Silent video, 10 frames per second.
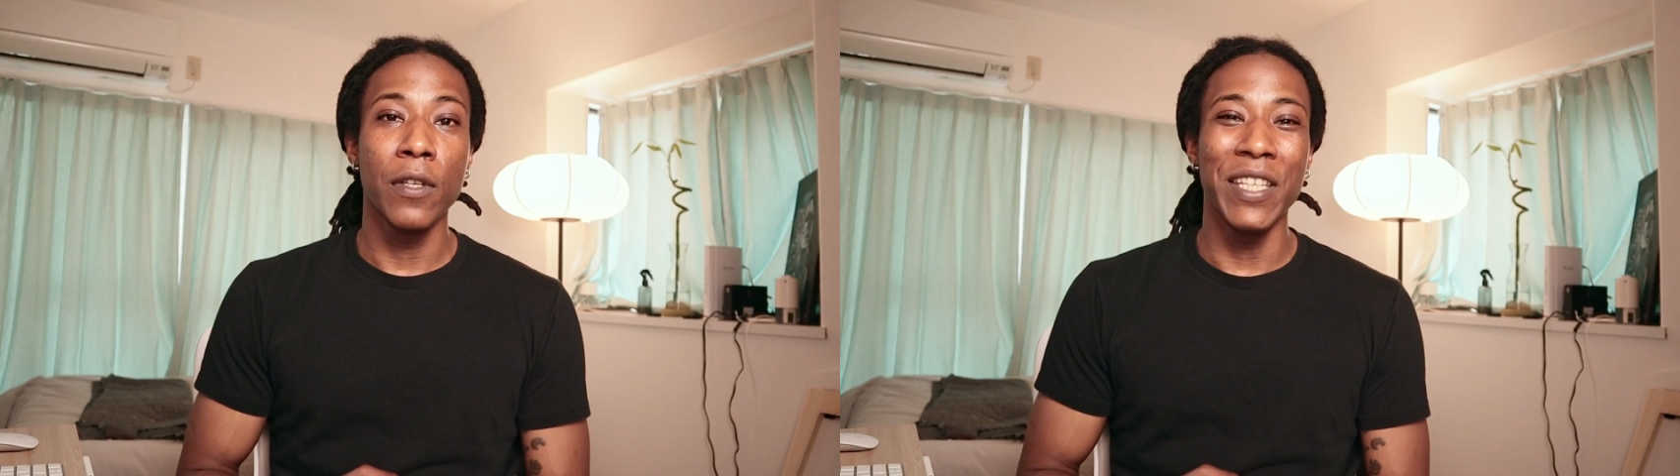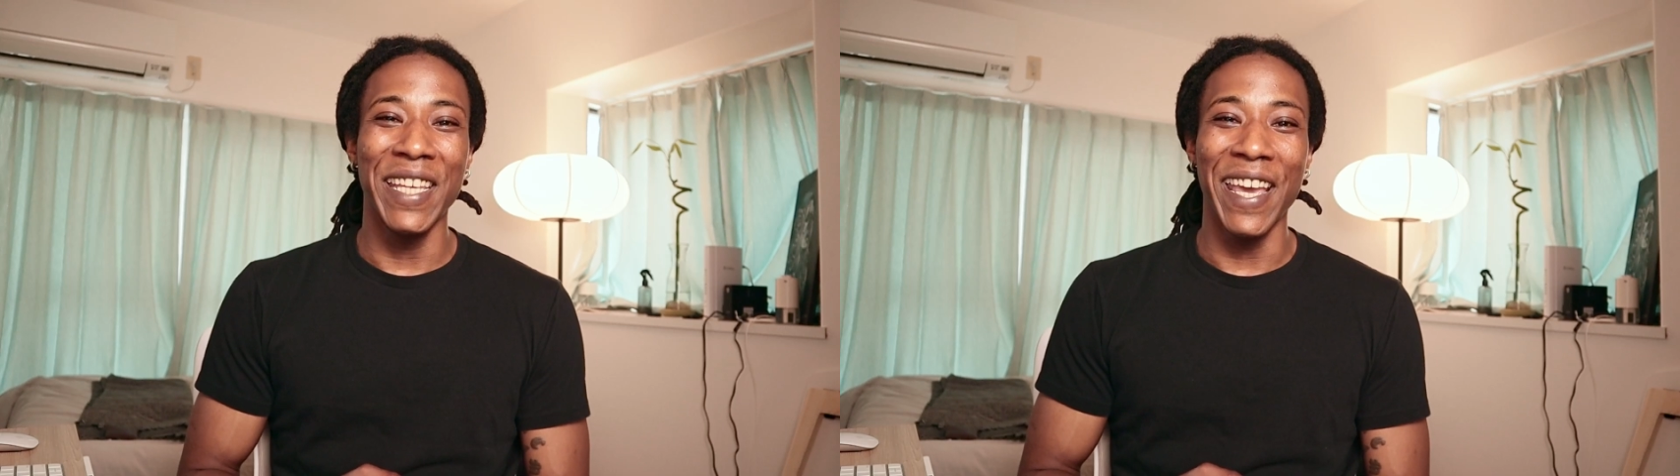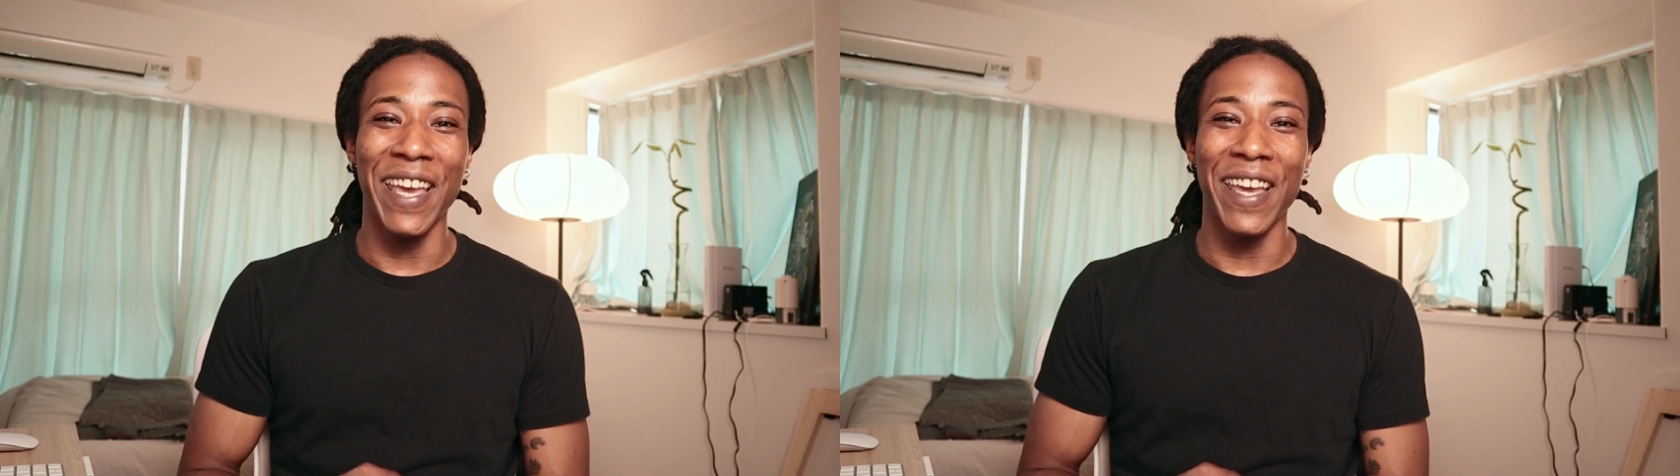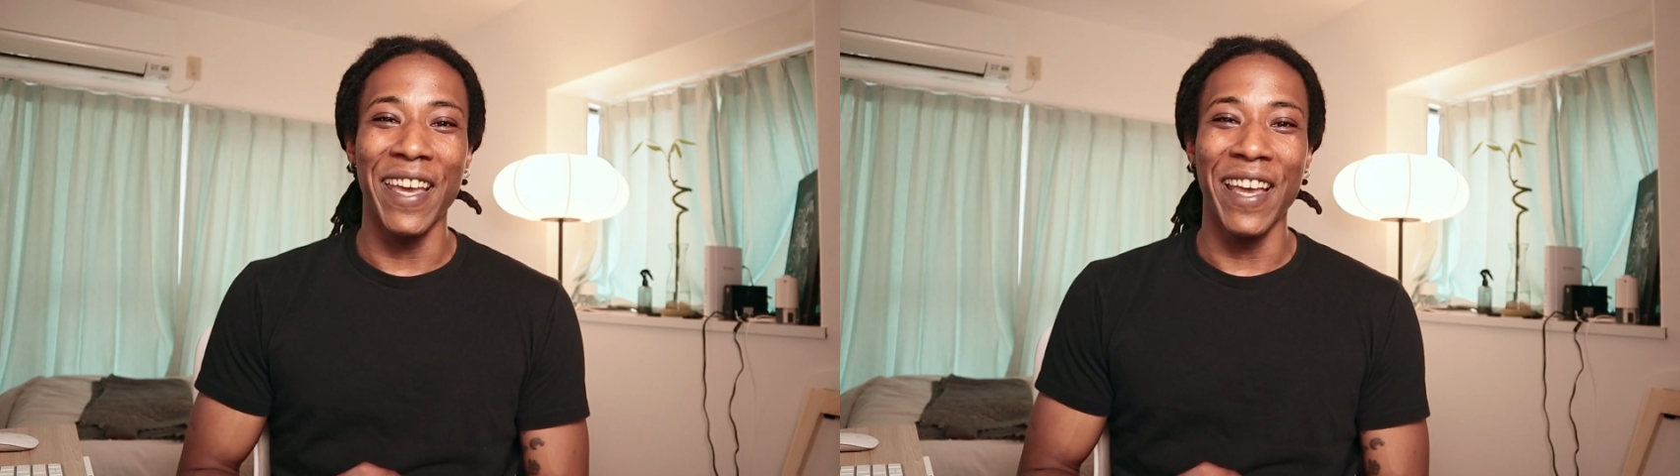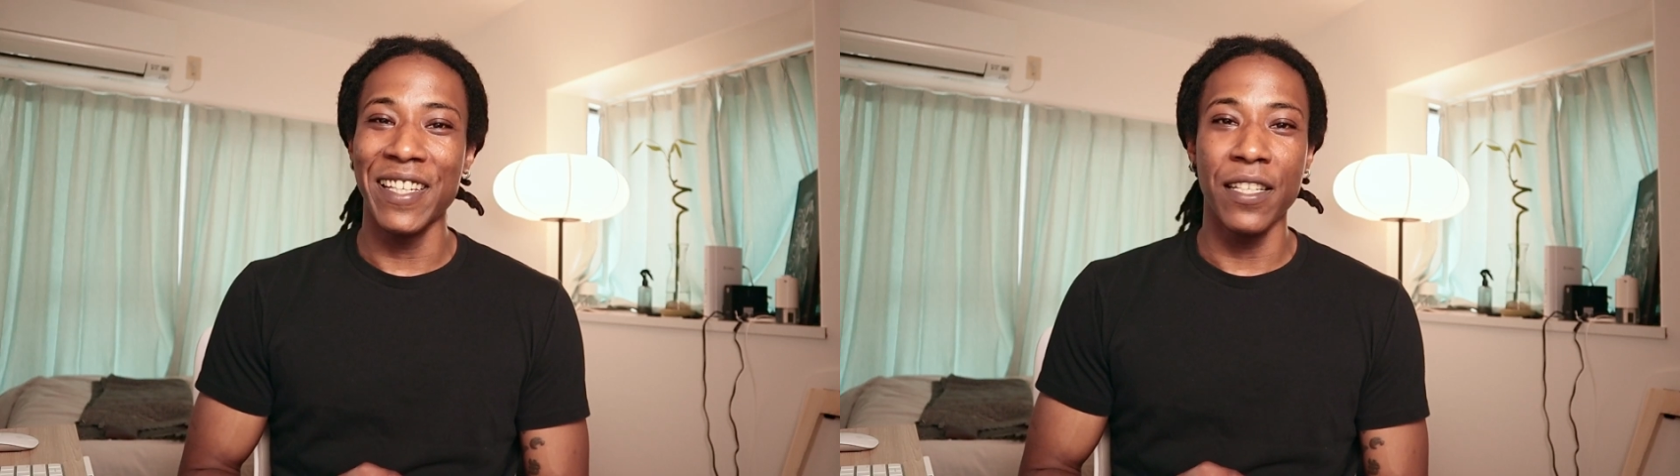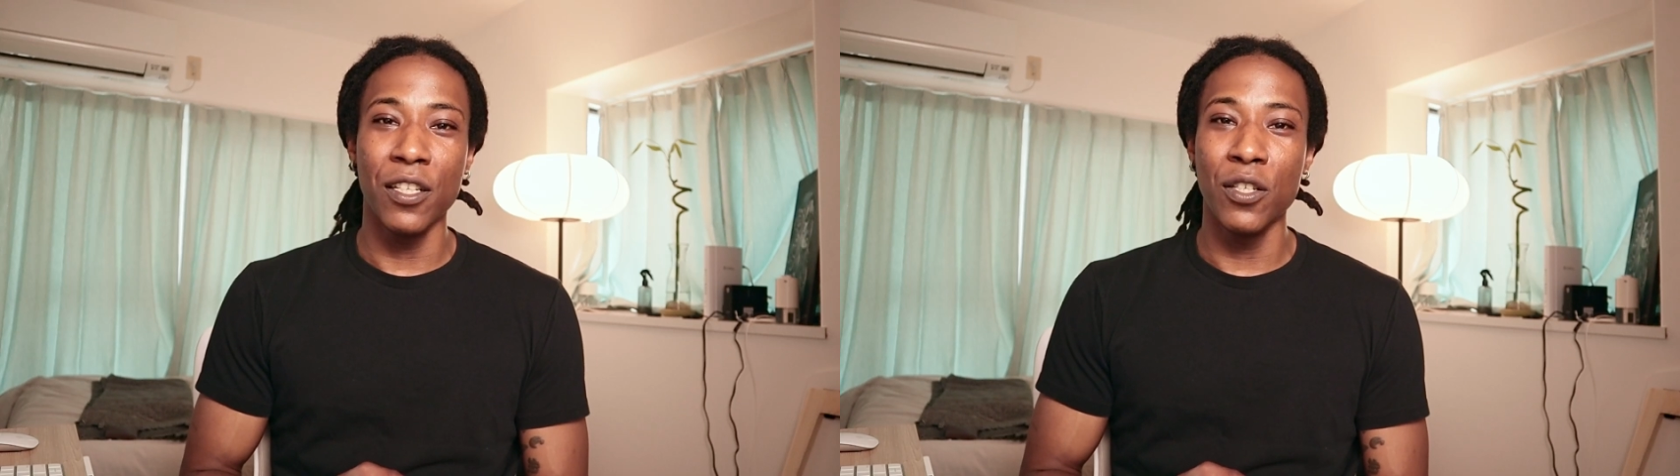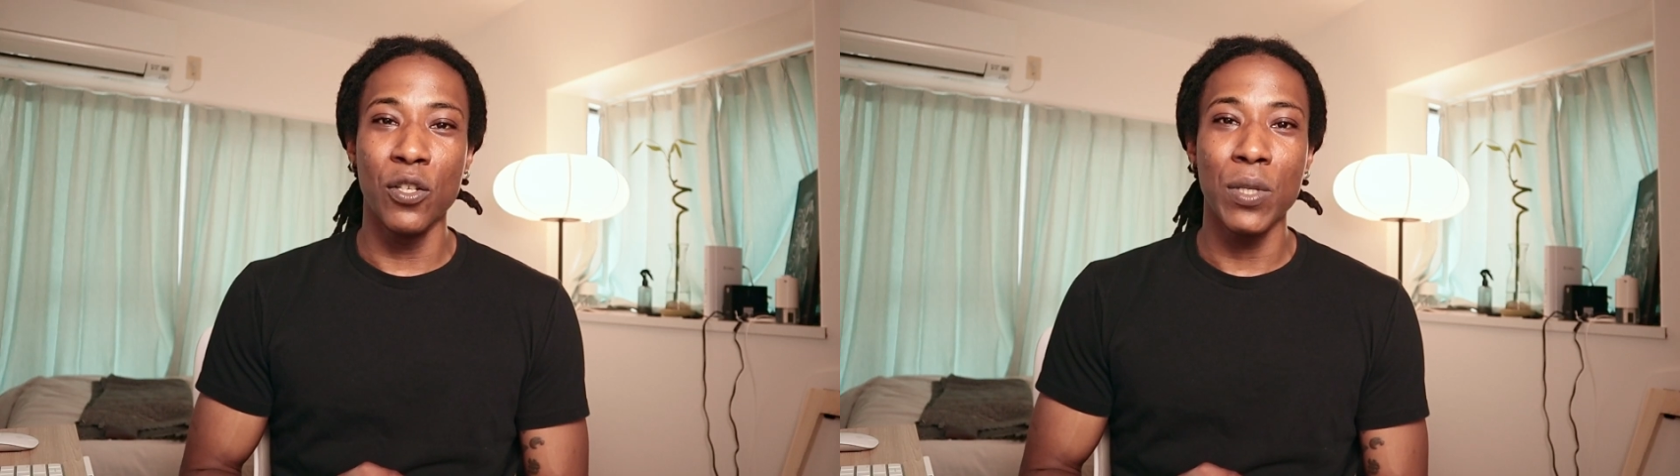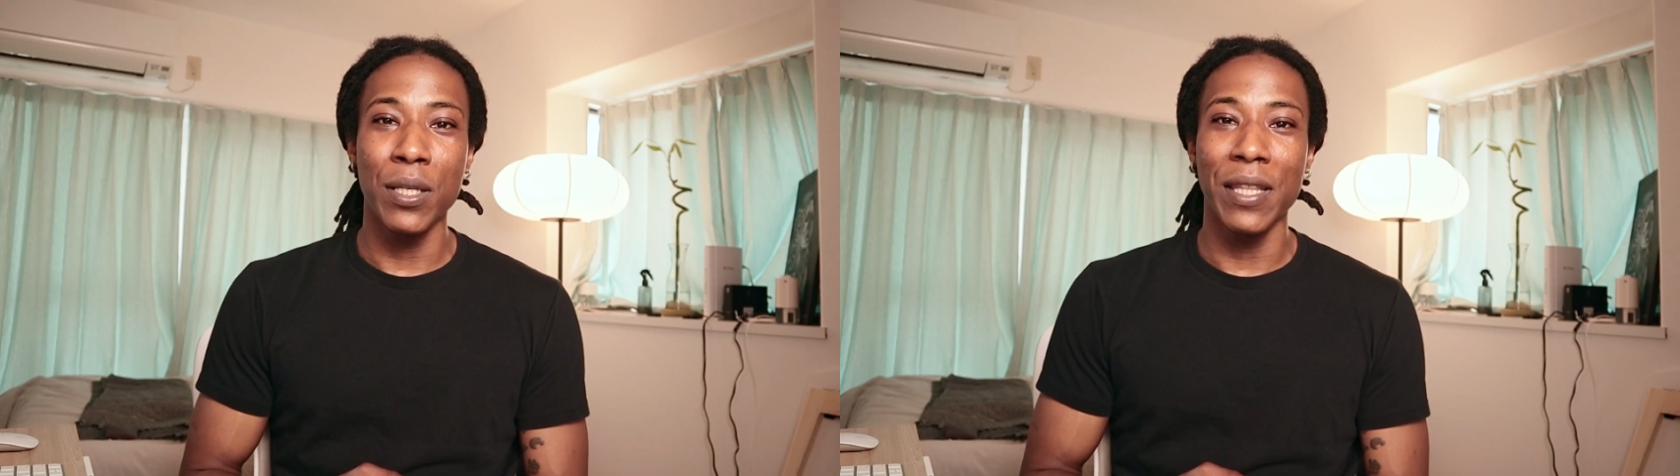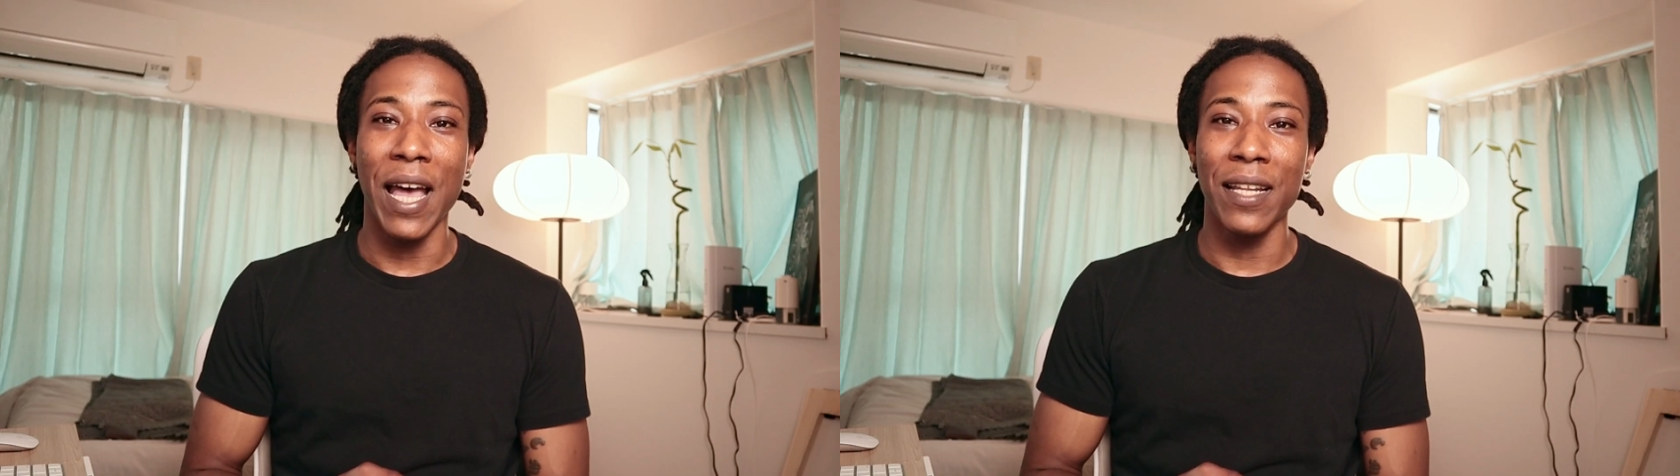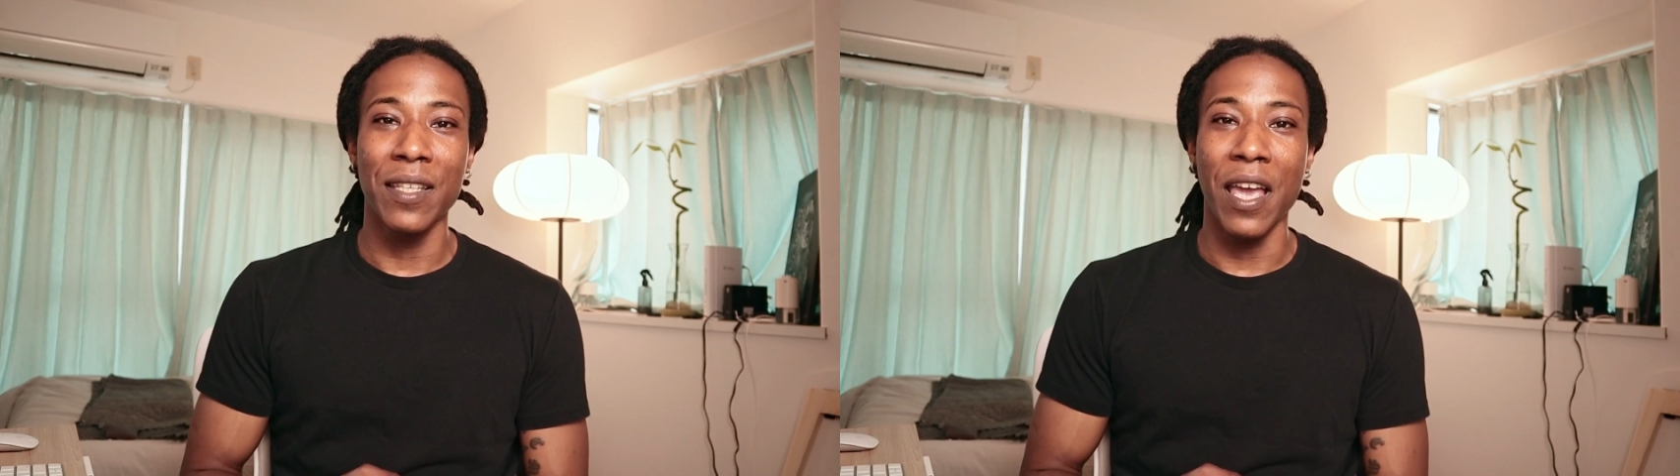Yeah, I didn't use it
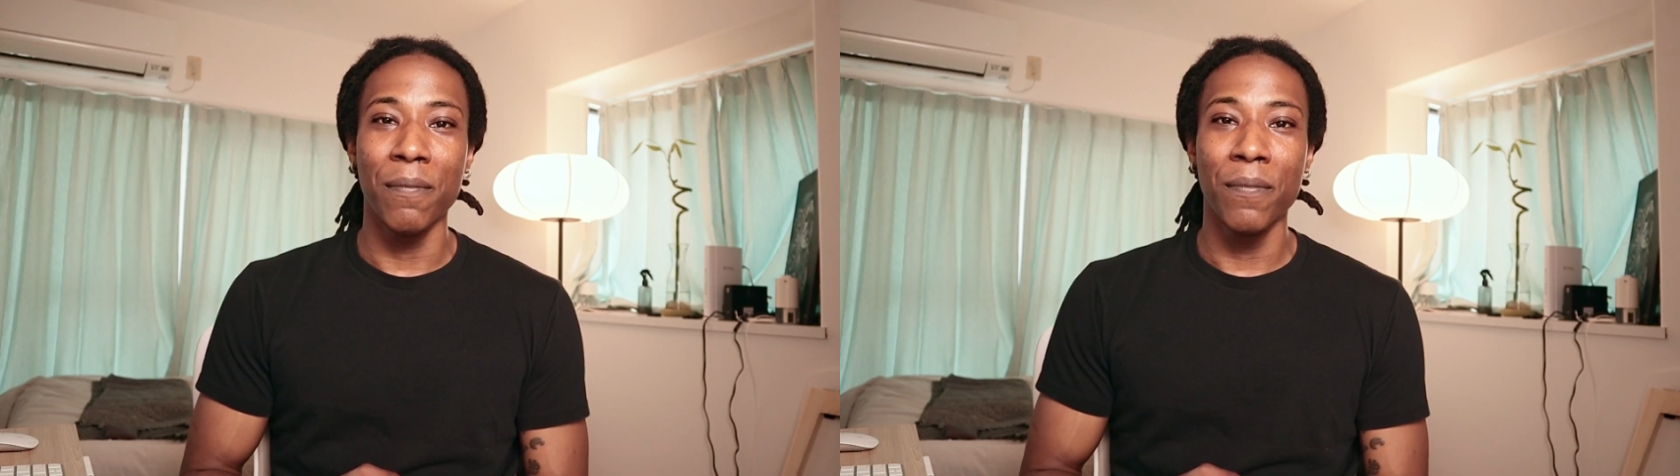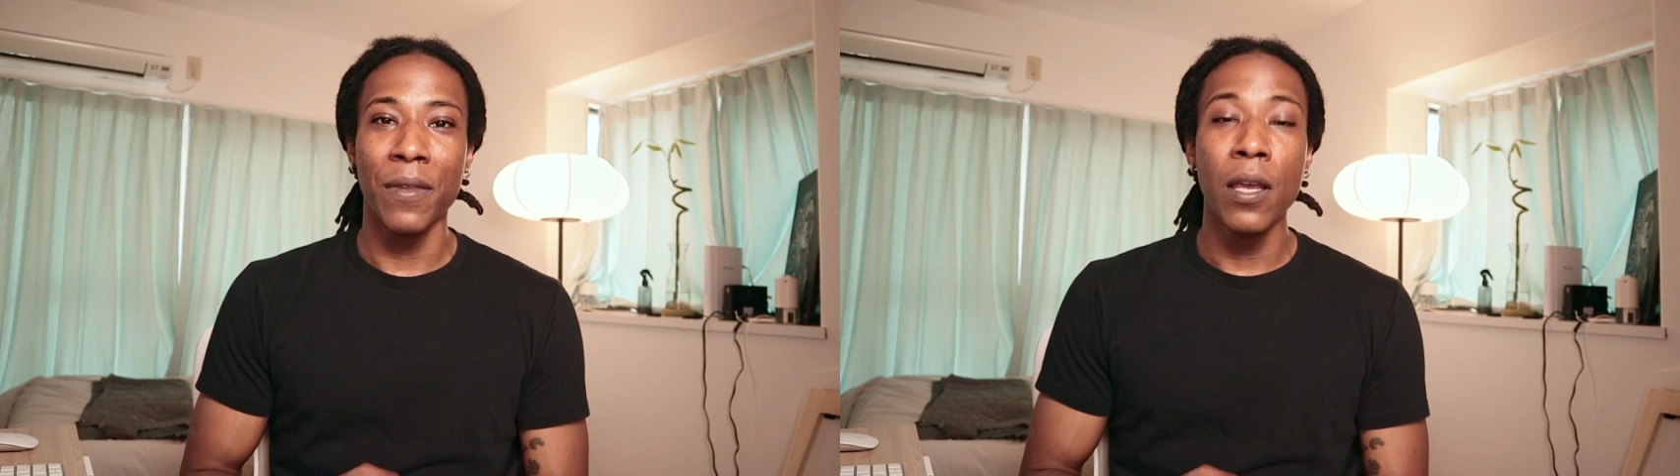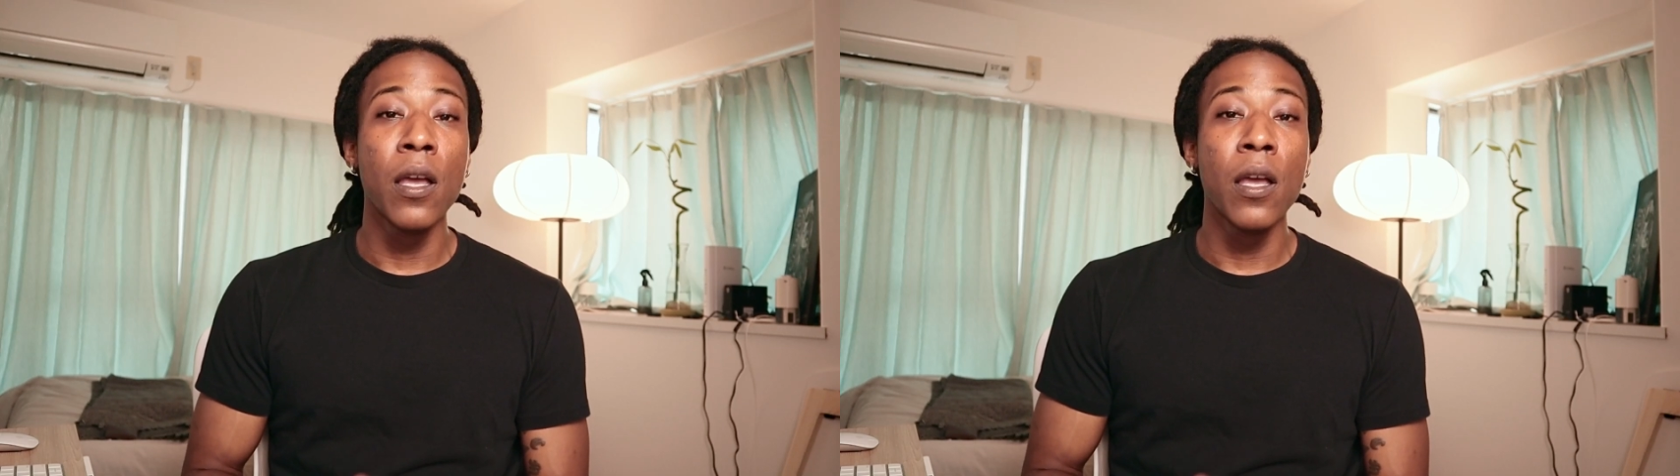that time.